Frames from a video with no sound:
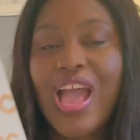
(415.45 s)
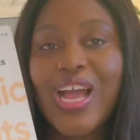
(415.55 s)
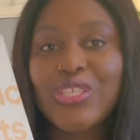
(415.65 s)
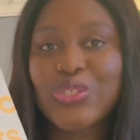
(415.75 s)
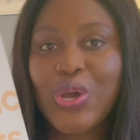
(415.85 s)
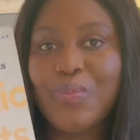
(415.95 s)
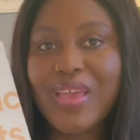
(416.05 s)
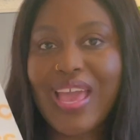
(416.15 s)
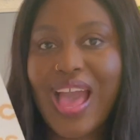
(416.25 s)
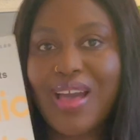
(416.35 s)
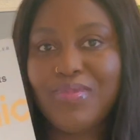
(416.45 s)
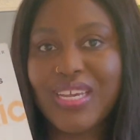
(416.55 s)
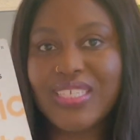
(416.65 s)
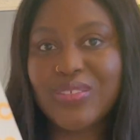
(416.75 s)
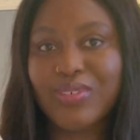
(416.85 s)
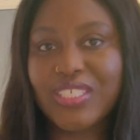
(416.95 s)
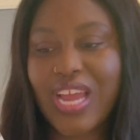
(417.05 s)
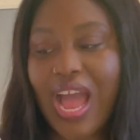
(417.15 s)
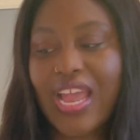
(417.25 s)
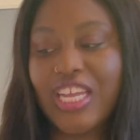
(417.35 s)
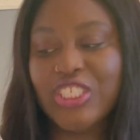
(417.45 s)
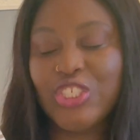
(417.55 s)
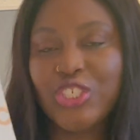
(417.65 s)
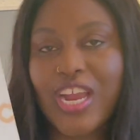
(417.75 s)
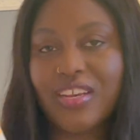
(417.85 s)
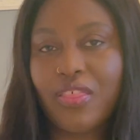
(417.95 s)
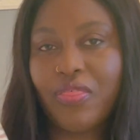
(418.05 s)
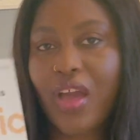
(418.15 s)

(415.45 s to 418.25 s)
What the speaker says: Atomic Habits, which I enjoyed